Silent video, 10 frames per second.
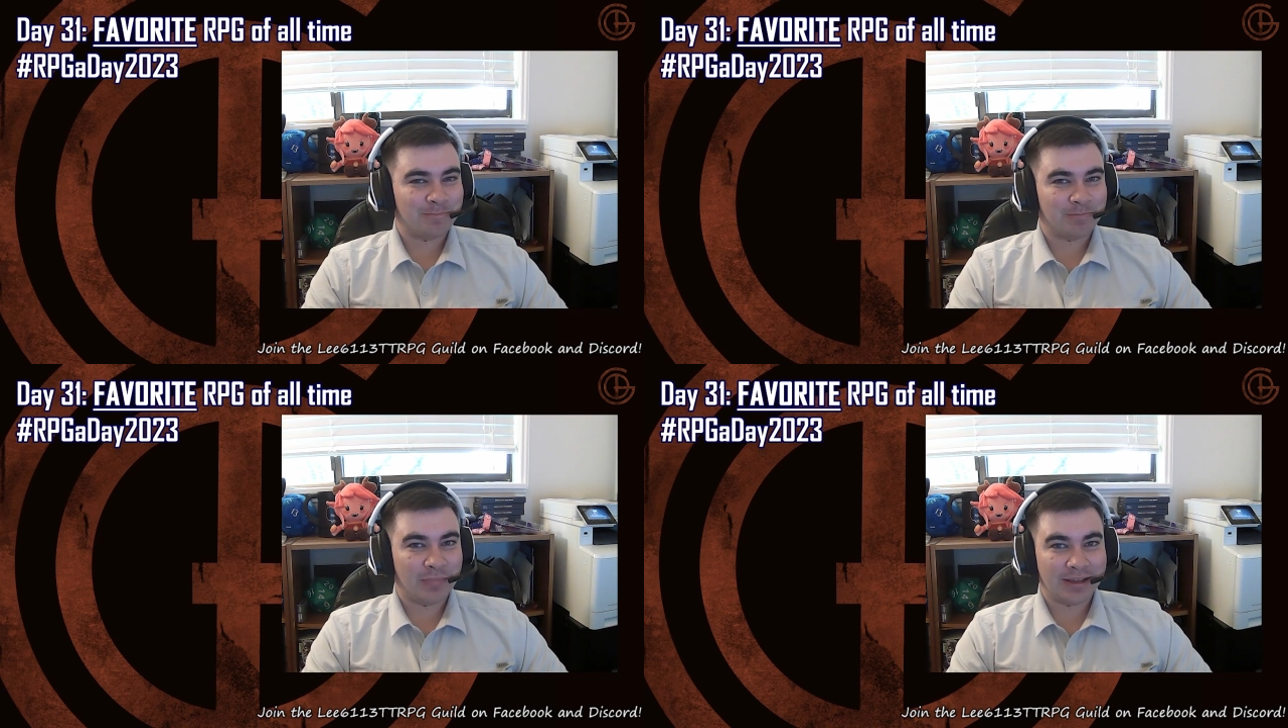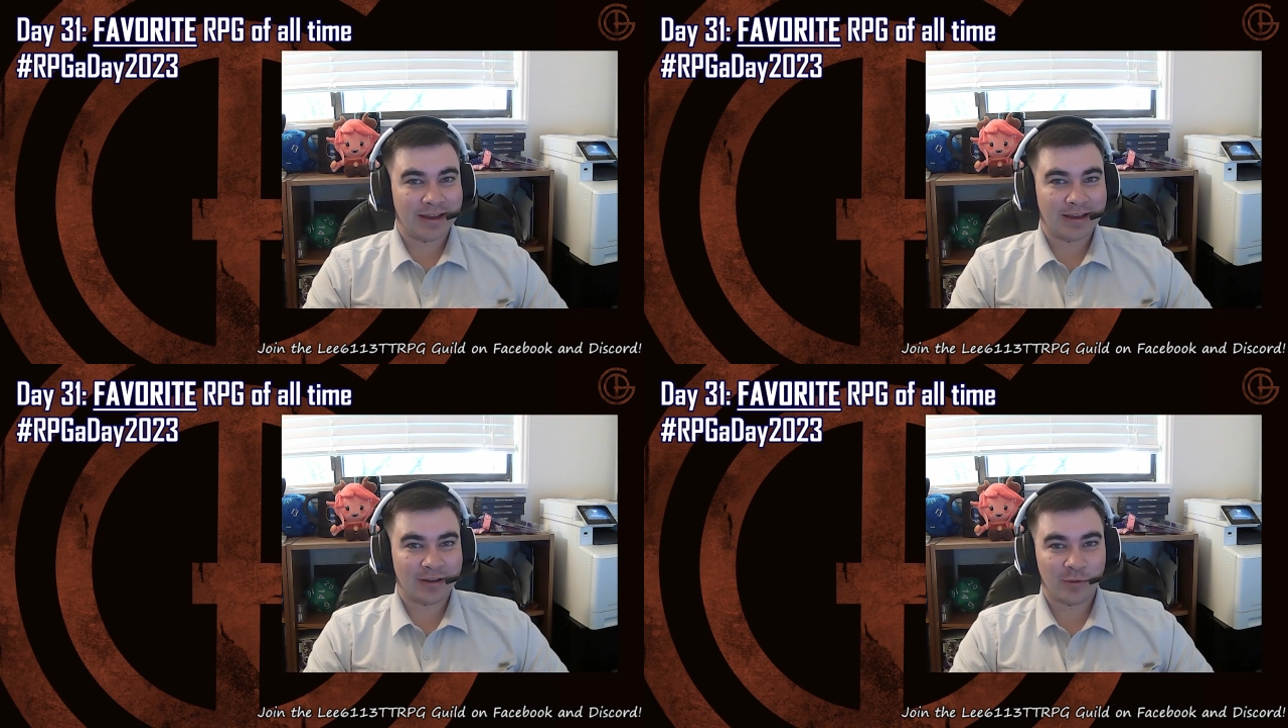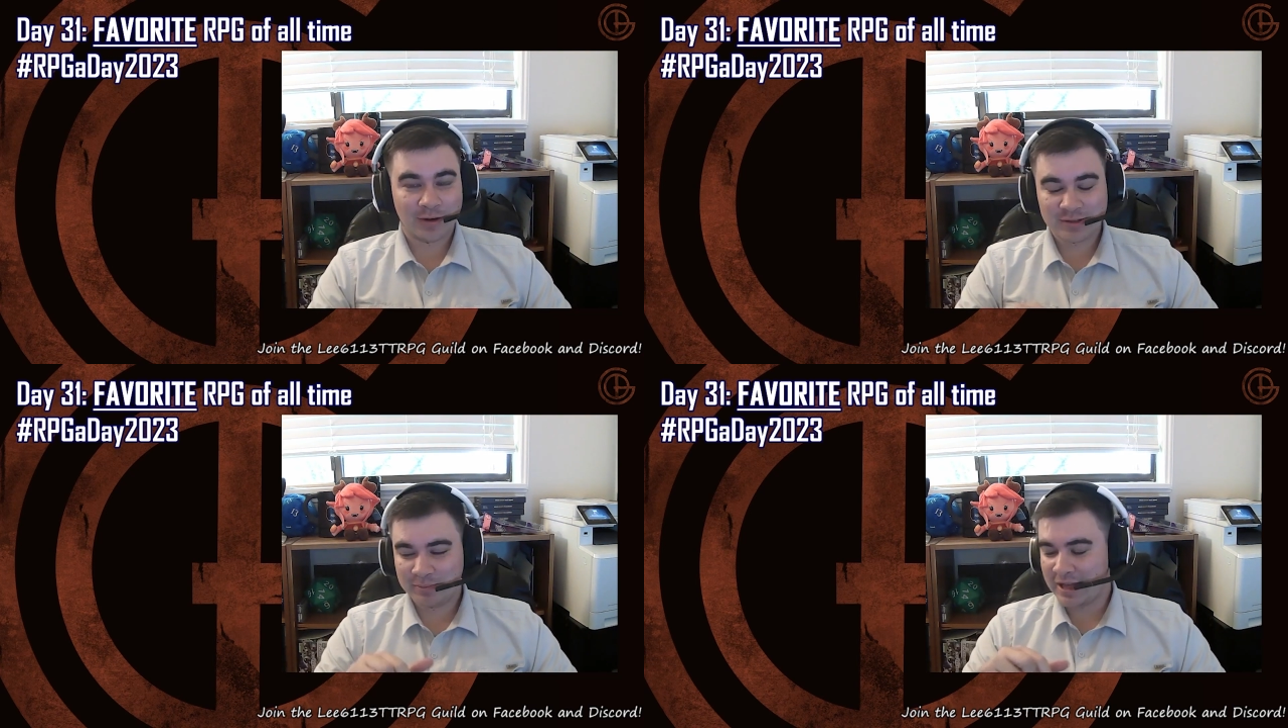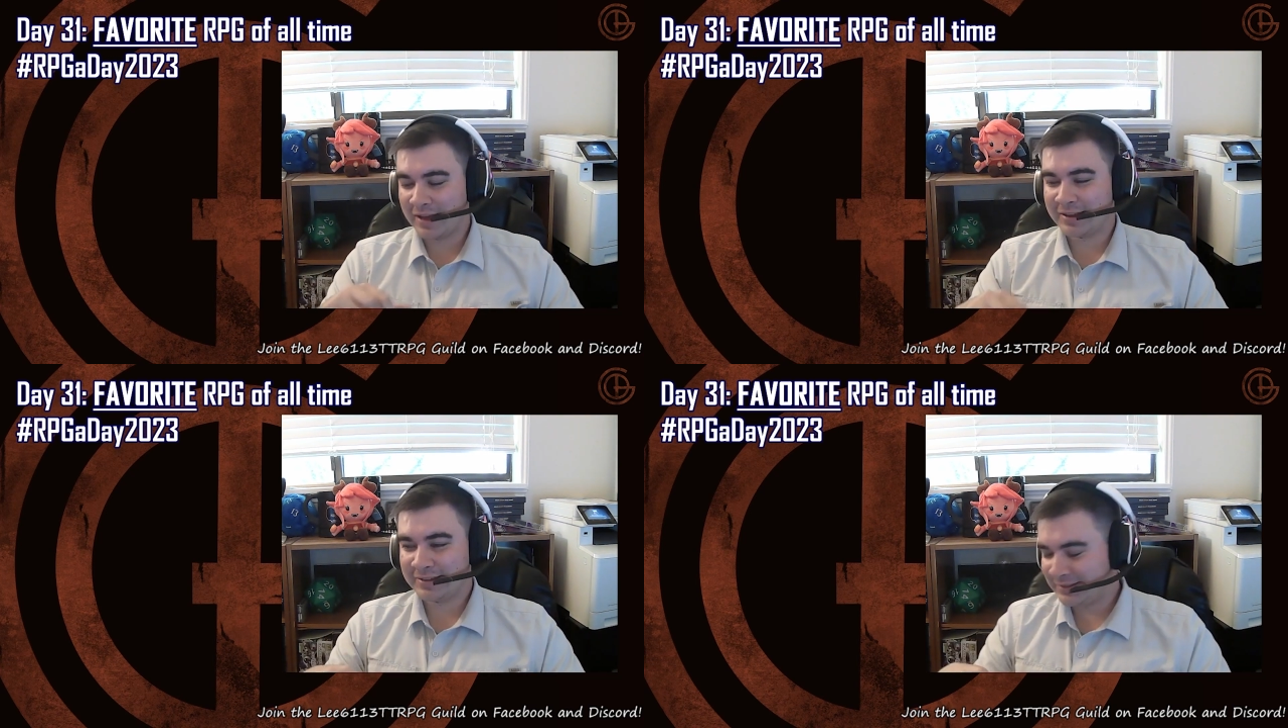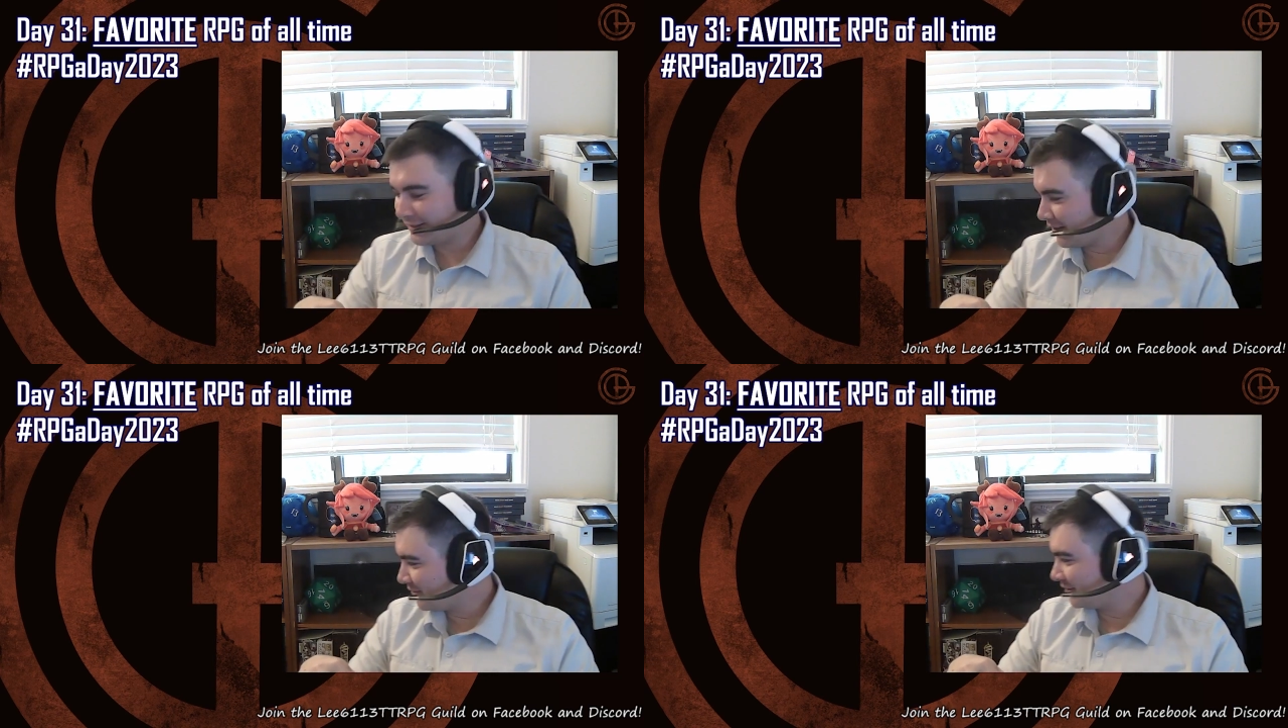but yeah, Quantum Black,
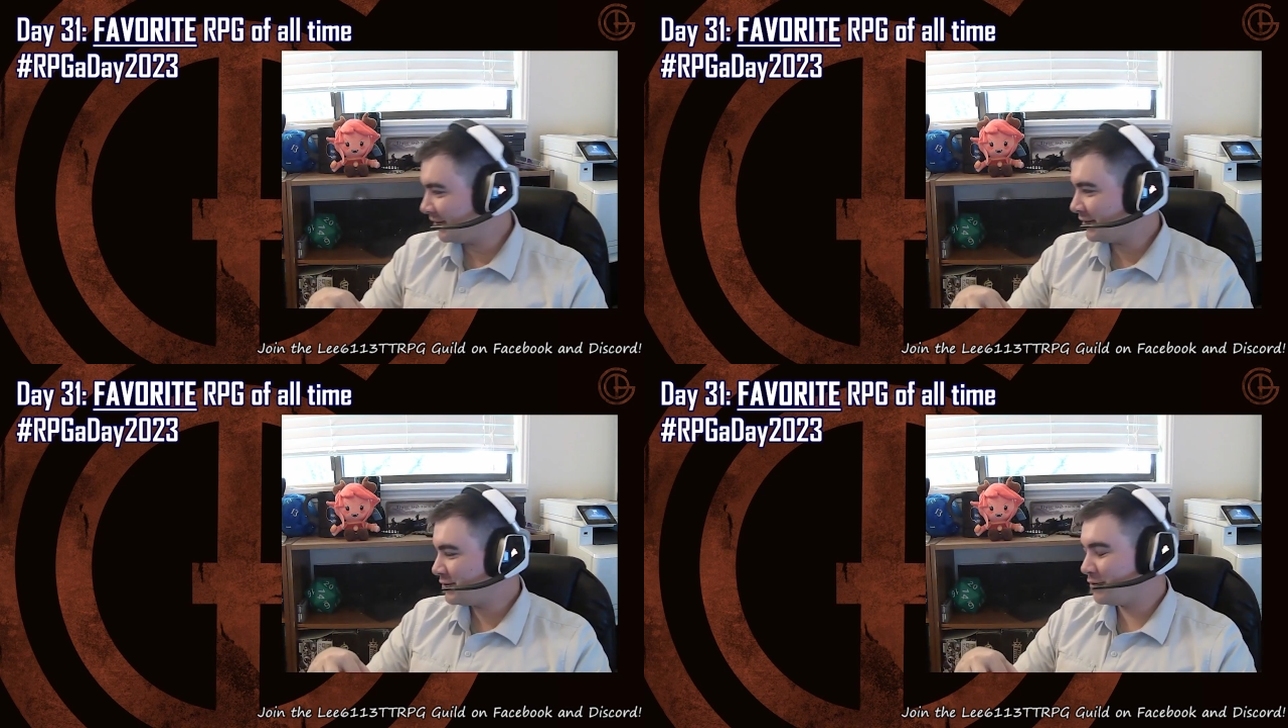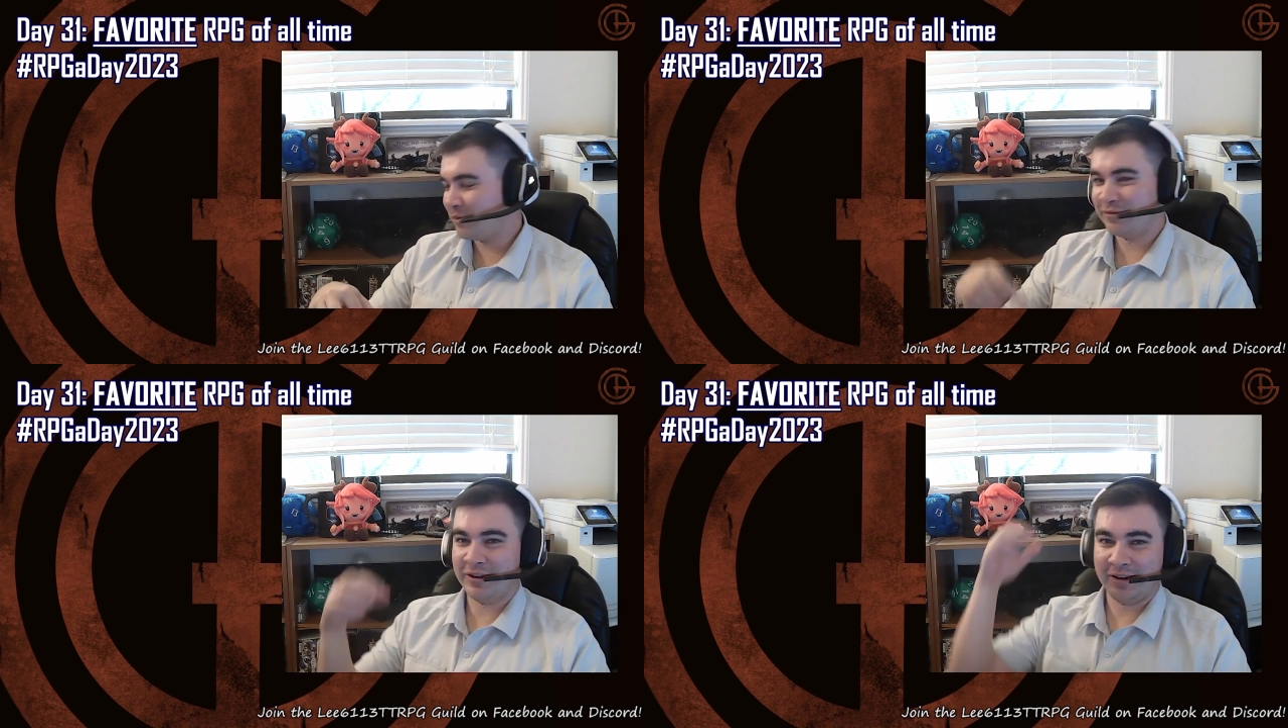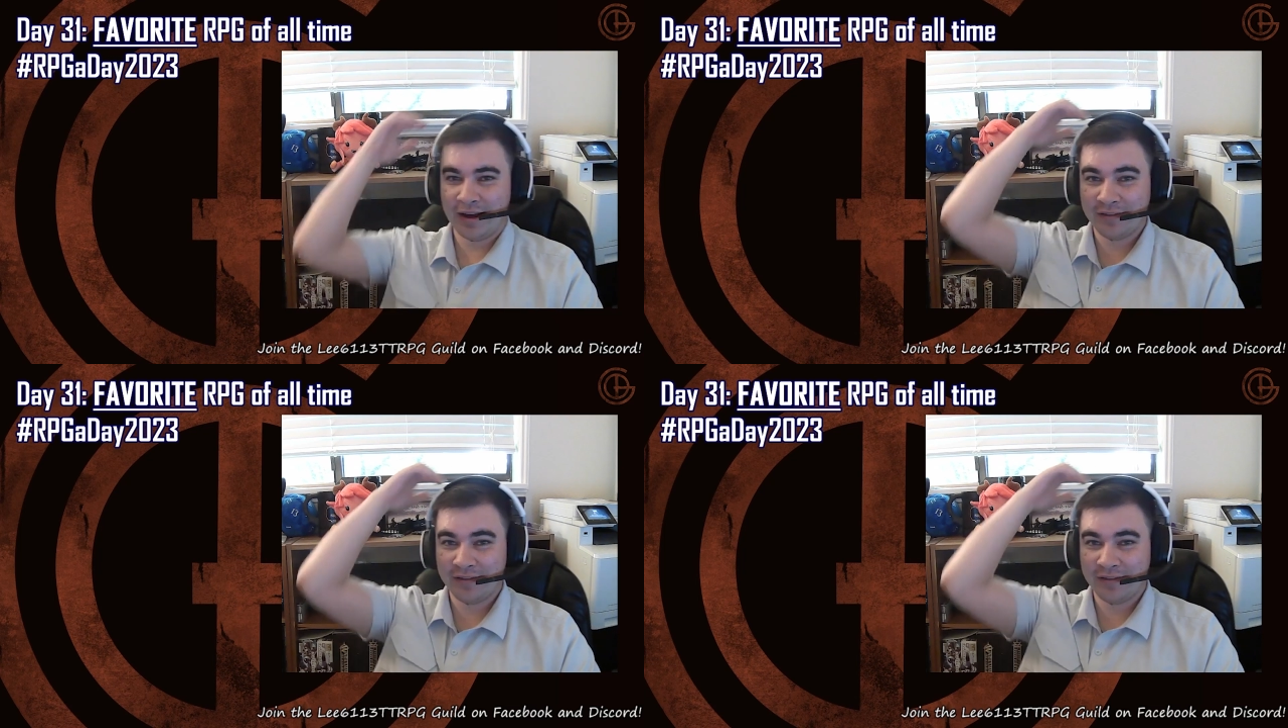definitely super fun.